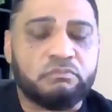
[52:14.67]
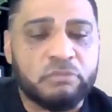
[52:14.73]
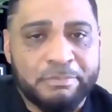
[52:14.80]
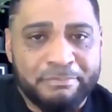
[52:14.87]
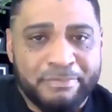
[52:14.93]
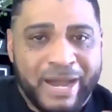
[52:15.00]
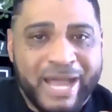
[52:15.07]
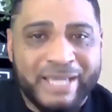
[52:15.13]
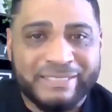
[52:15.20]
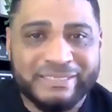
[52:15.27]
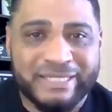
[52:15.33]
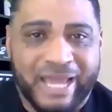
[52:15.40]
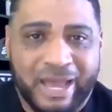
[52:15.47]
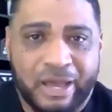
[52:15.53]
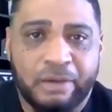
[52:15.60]
My
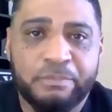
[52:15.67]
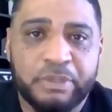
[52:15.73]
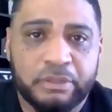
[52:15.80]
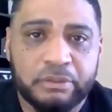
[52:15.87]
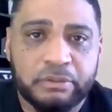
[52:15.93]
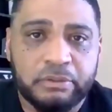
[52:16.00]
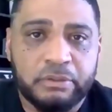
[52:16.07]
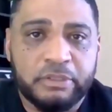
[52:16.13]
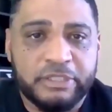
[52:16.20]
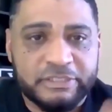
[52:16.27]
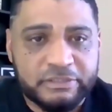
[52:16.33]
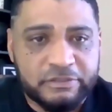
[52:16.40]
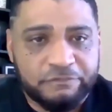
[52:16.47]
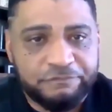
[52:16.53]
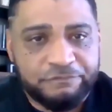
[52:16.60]
job is
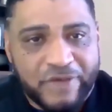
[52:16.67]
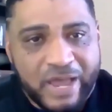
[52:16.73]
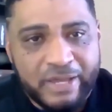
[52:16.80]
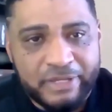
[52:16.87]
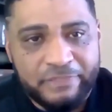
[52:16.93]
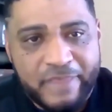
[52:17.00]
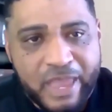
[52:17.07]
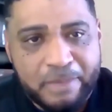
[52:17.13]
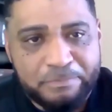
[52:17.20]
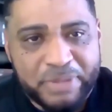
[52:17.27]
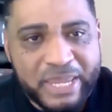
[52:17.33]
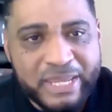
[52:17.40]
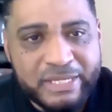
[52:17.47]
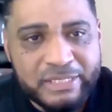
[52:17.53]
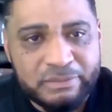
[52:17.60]
to find that
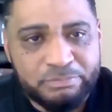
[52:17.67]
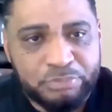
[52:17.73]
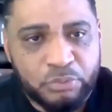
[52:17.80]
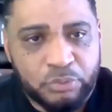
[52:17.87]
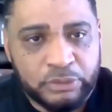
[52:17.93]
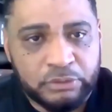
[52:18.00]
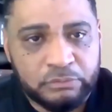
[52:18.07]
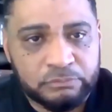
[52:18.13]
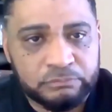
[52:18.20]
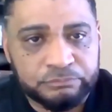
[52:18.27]
pain point,